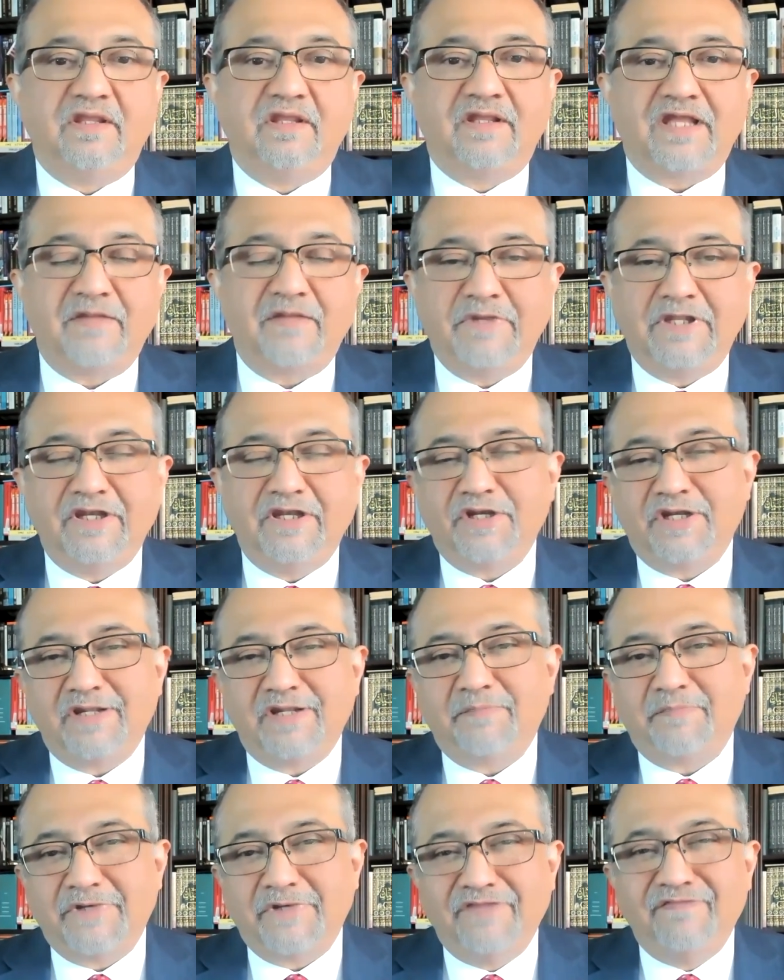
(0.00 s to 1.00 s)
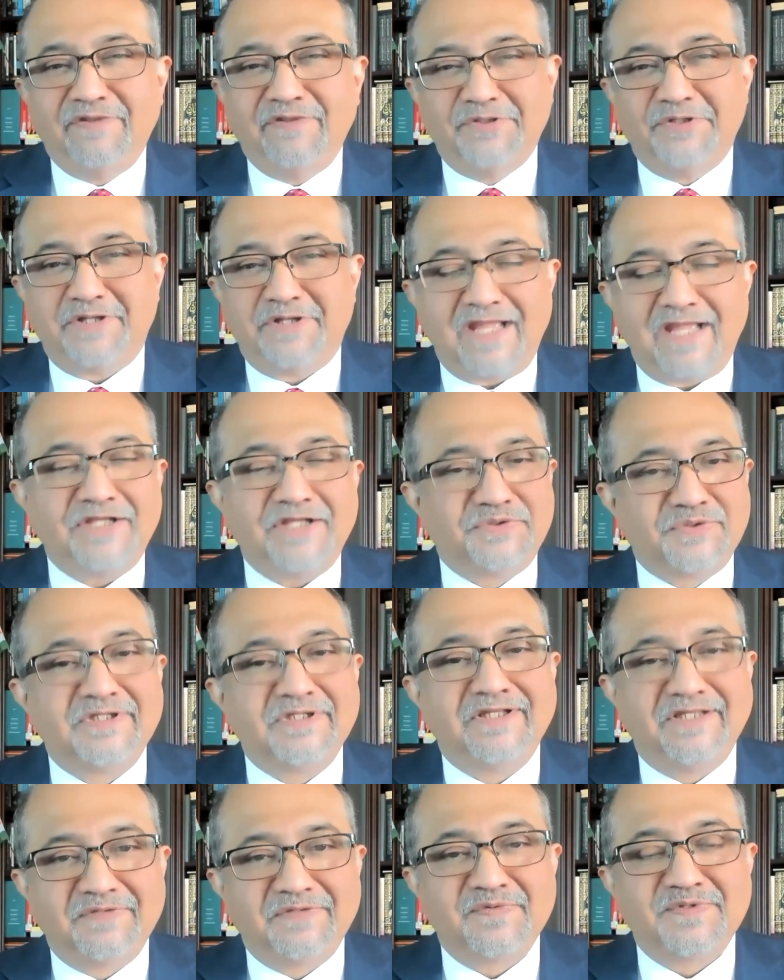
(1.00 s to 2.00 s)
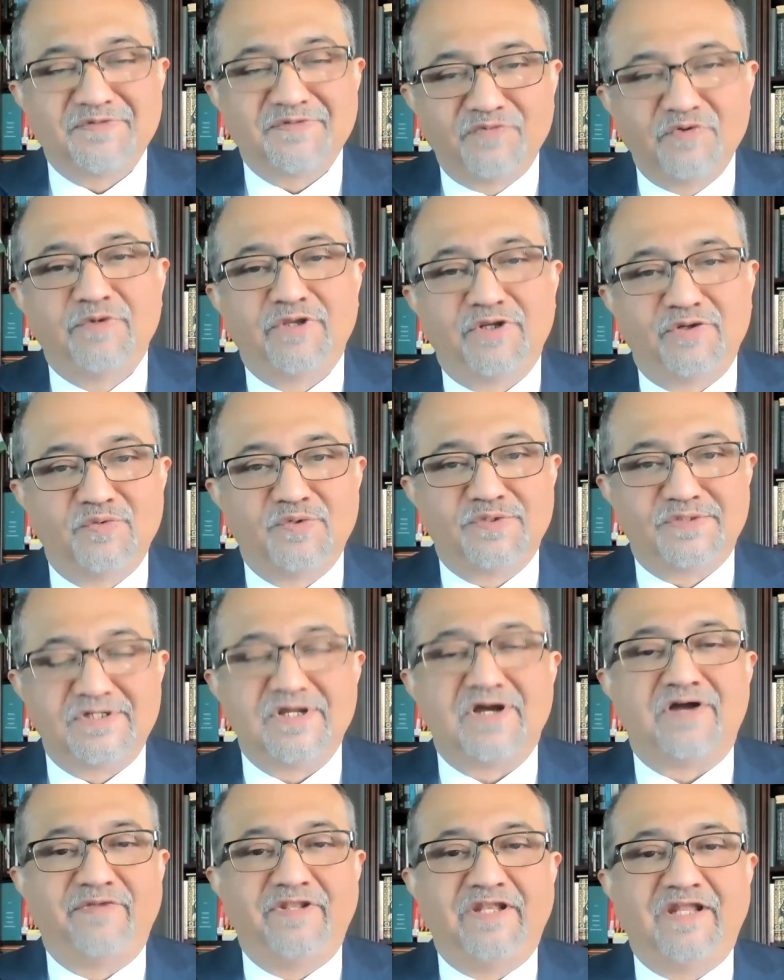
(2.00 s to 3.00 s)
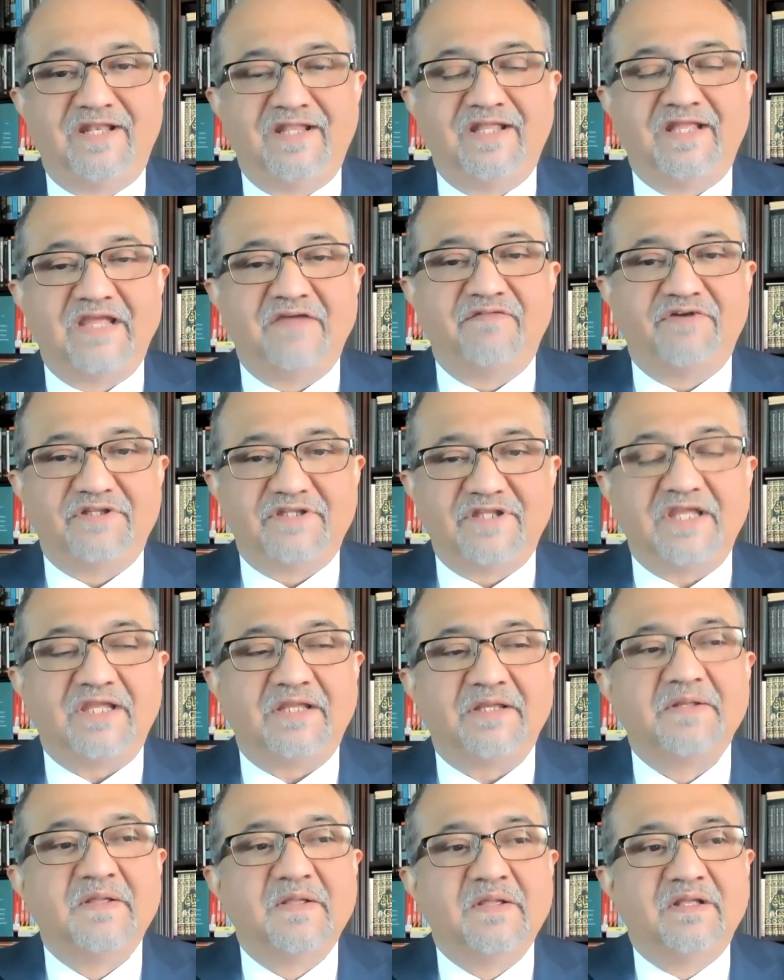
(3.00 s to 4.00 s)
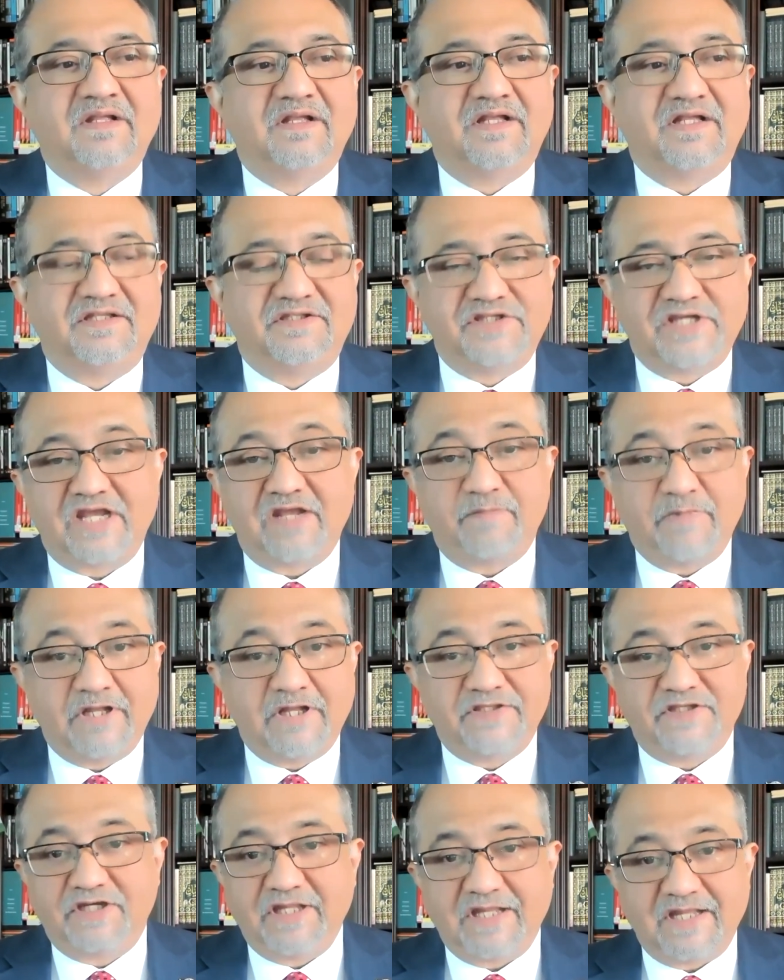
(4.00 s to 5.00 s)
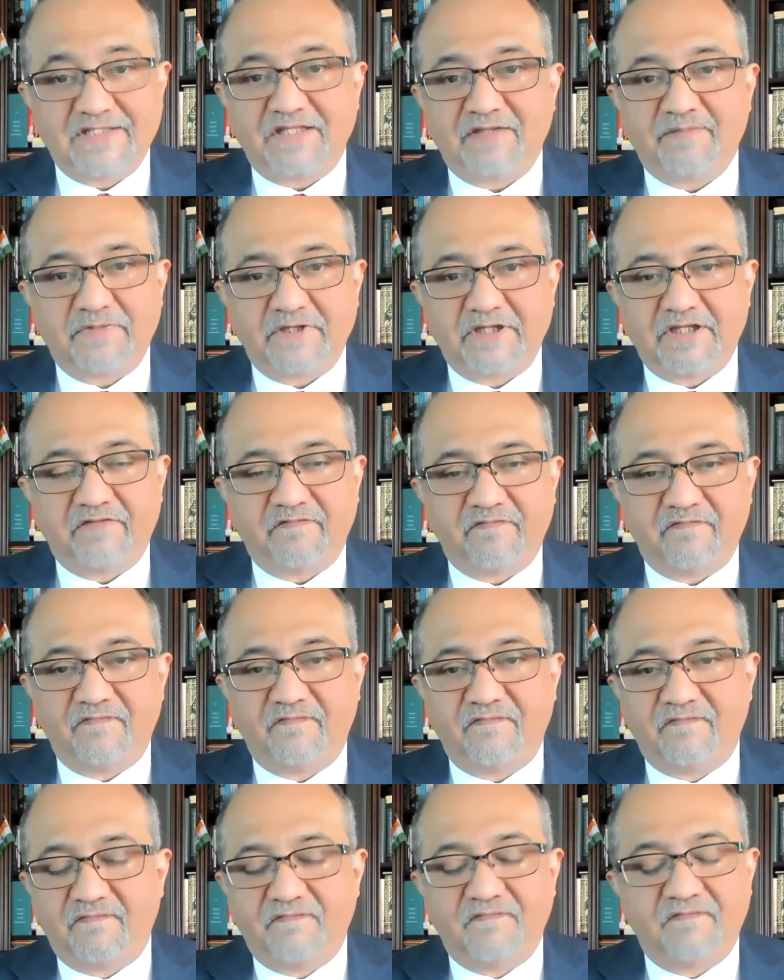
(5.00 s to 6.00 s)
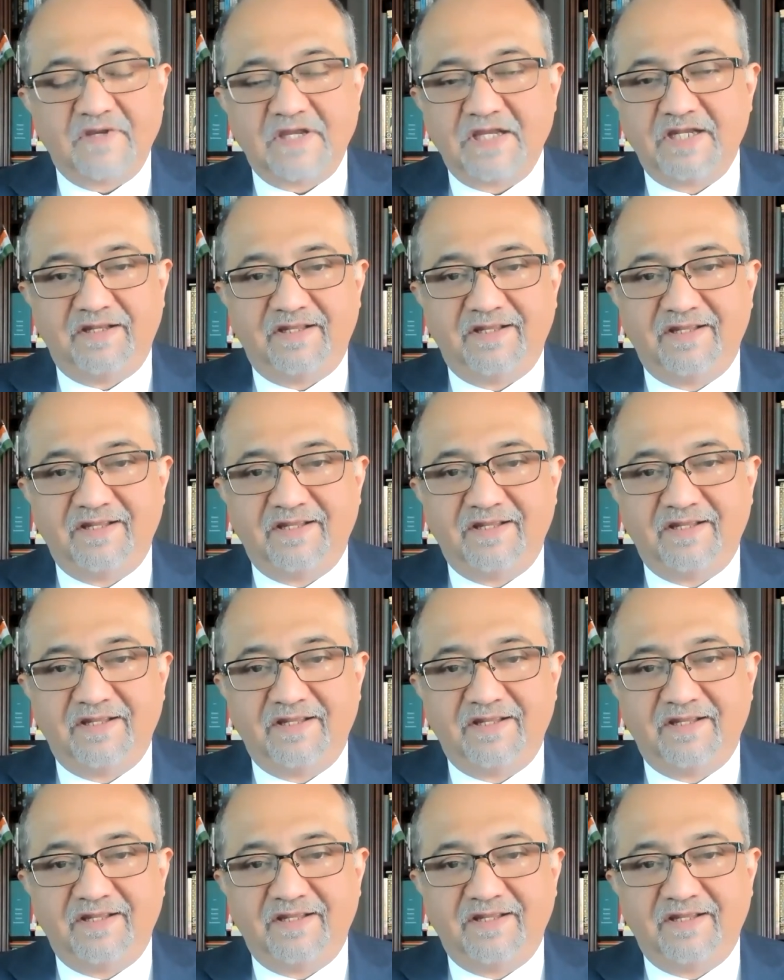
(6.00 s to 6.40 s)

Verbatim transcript: I mean, even though actually it was a woman who was dominating everything. Uh, Jaya Bhaduri, I think, played a very